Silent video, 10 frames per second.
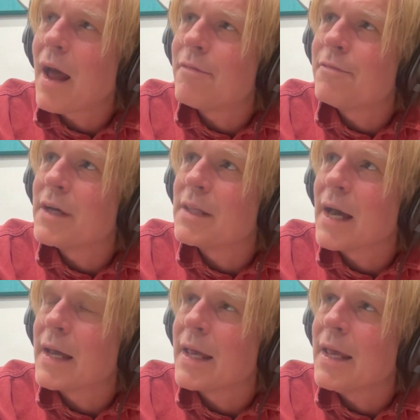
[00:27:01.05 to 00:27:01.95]
I feel
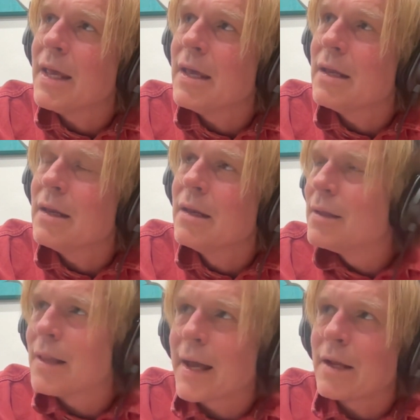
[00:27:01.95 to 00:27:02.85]
like in
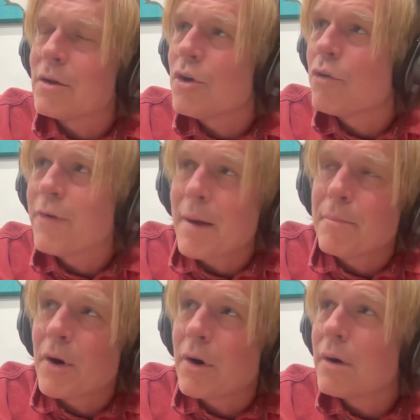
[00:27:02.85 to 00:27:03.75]
like
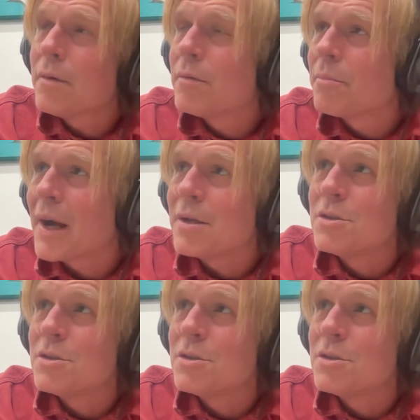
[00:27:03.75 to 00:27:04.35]
November. By